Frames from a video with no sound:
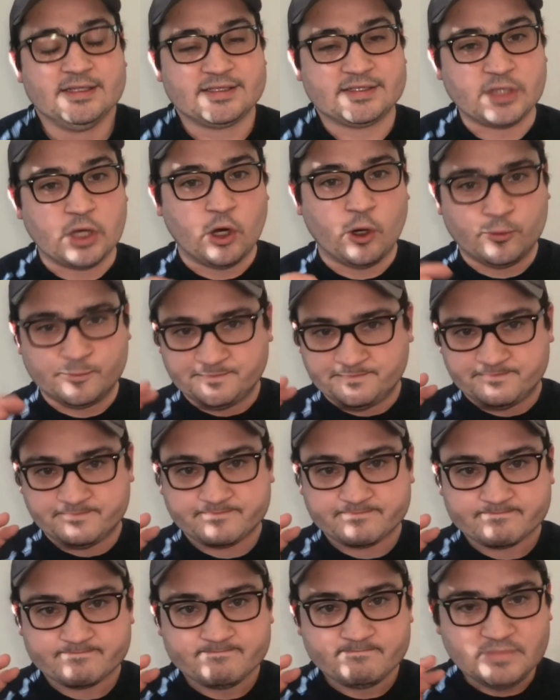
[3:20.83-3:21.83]
So
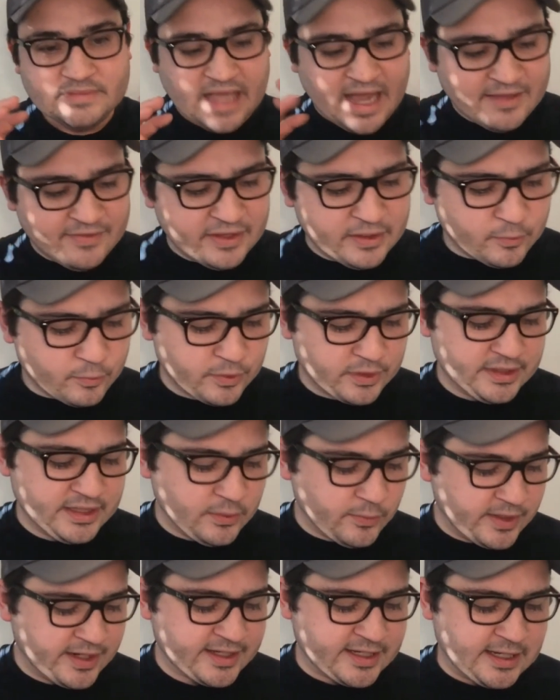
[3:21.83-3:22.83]
I think
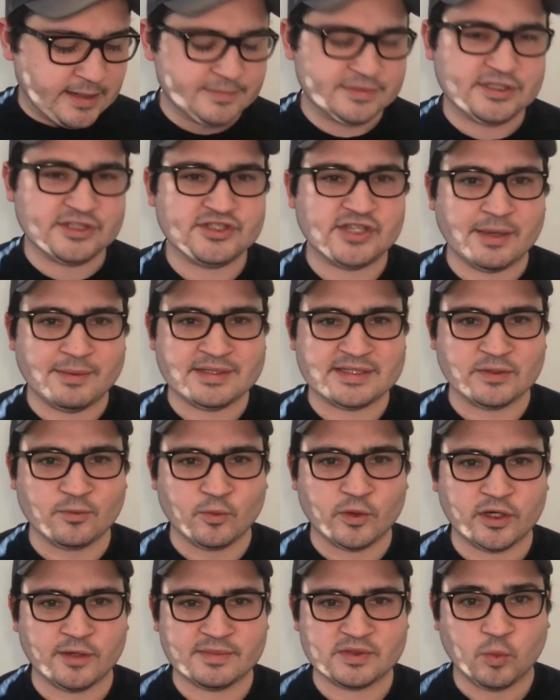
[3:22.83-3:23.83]
really when it comes to Jameson
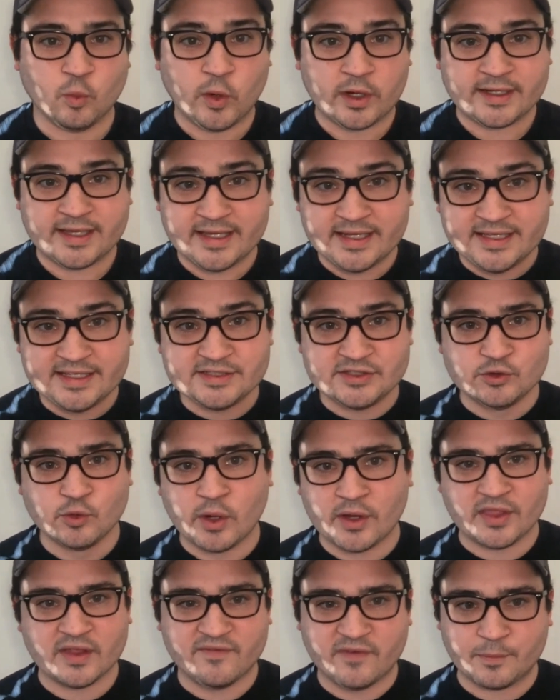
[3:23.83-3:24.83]
Williams, what can he
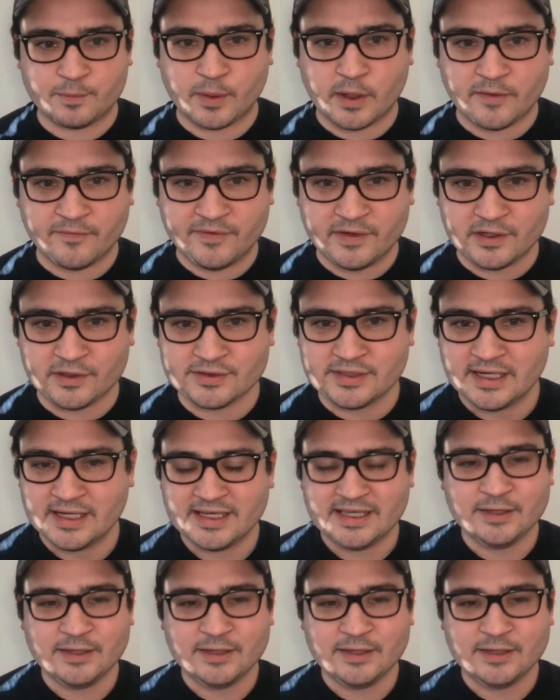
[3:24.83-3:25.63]
do on the football field?